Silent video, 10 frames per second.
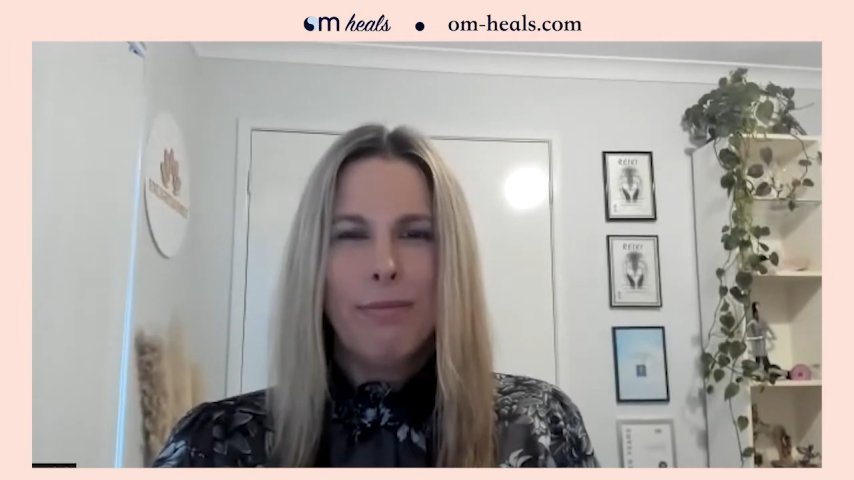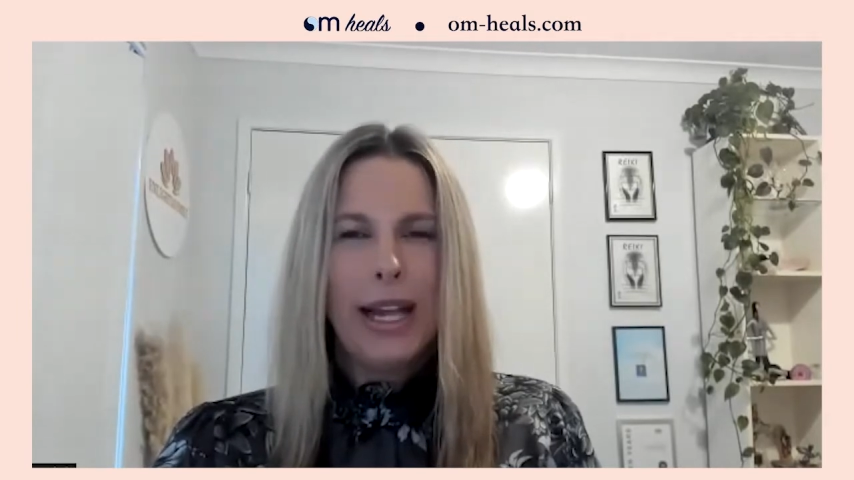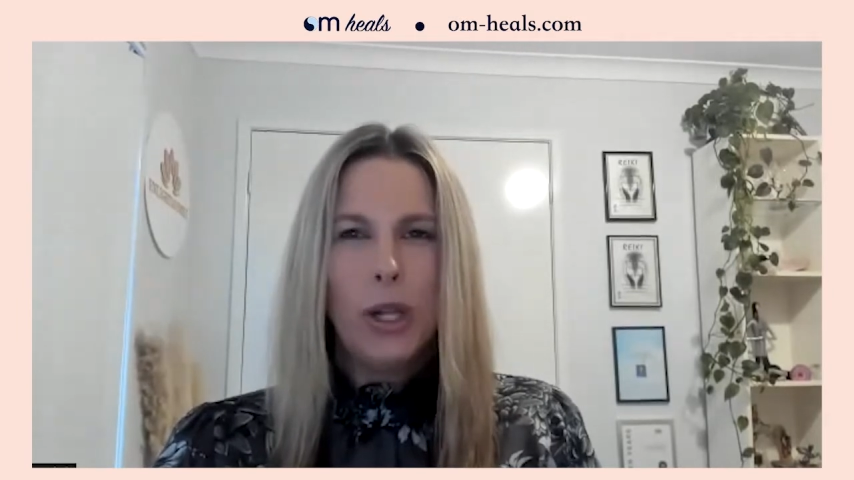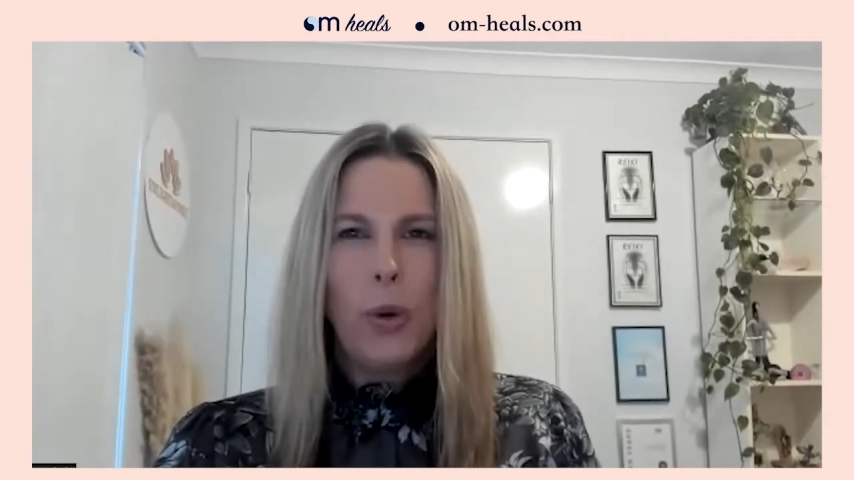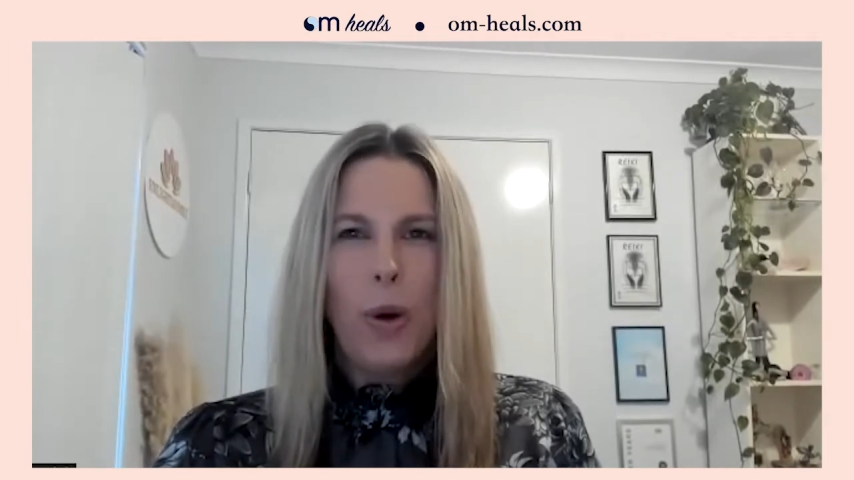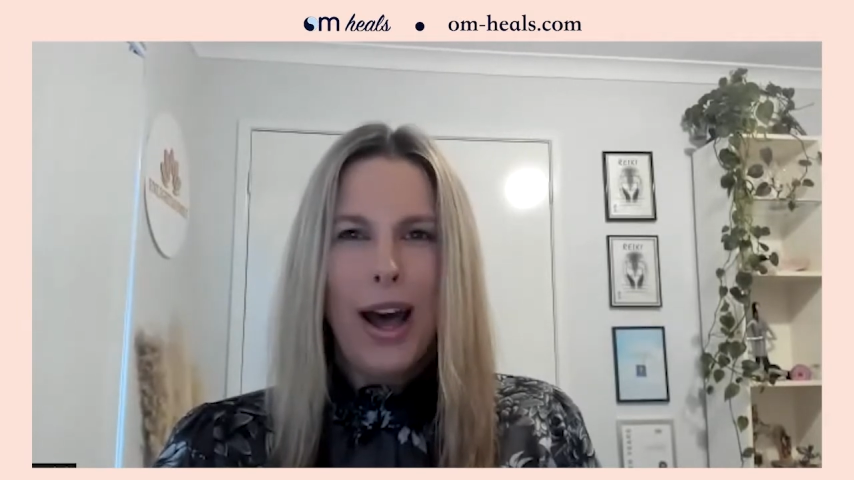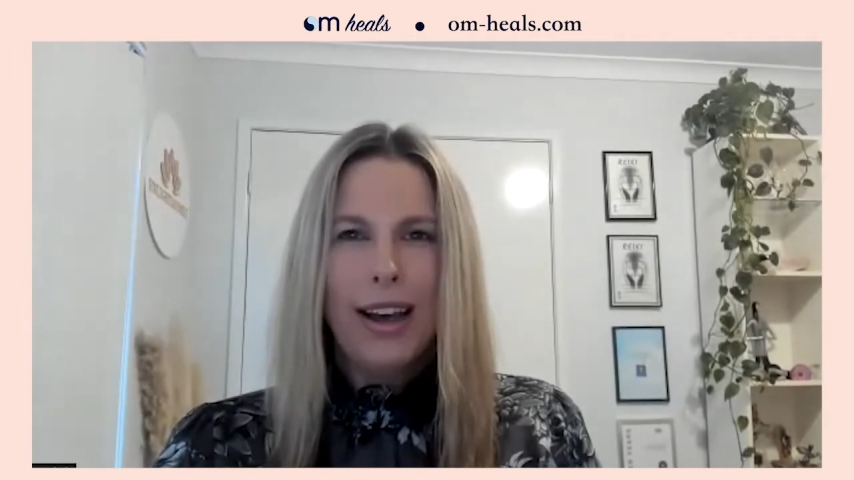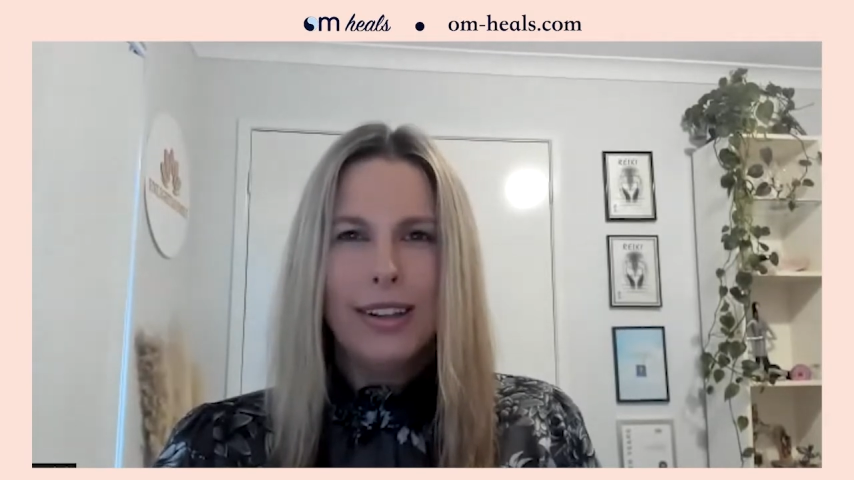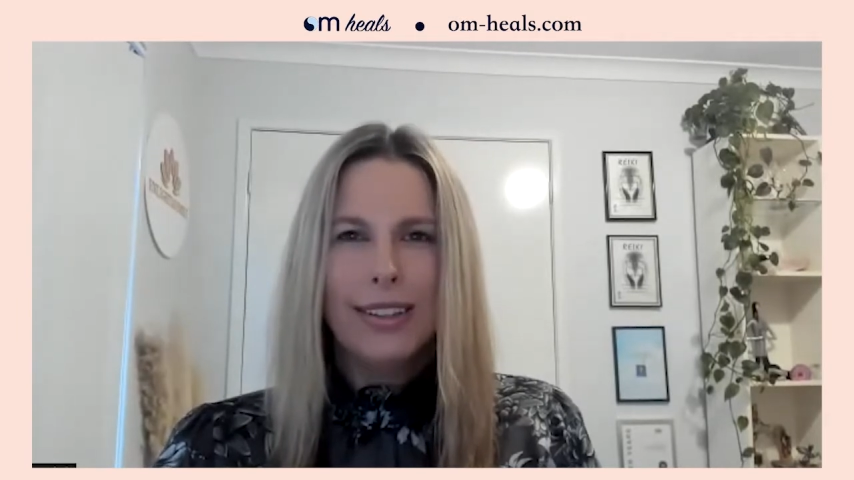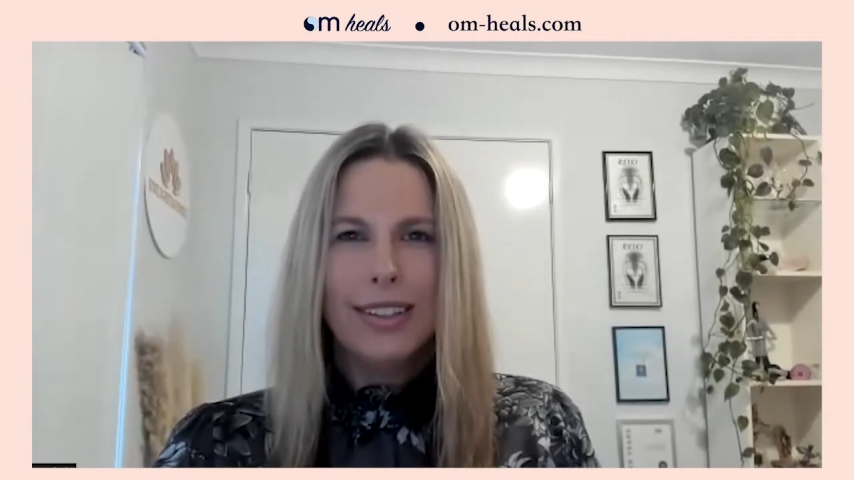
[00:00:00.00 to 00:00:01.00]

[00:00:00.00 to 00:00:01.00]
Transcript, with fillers: Pellowah,